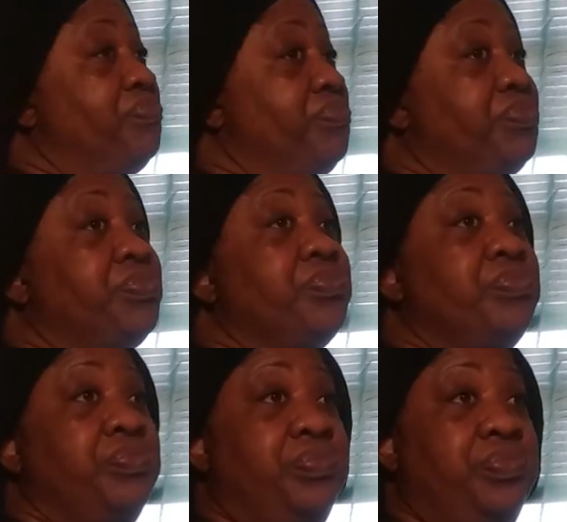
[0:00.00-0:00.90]

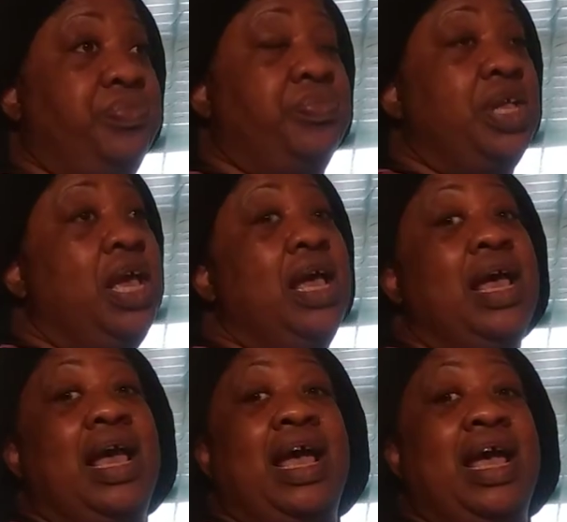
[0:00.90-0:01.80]
Mm-hmm.
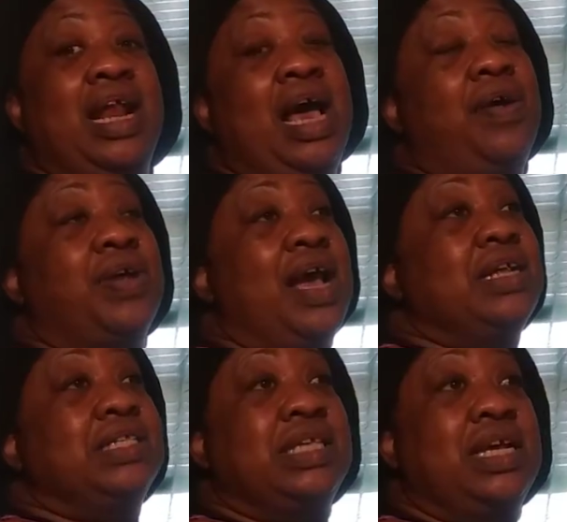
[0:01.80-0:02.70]
And I've got
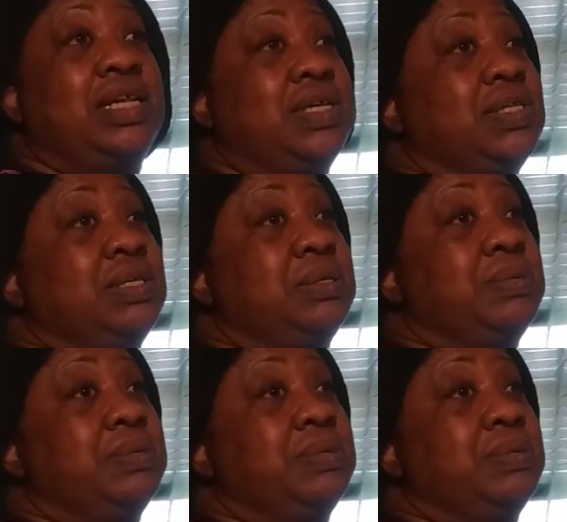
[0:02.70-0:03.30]
to say this.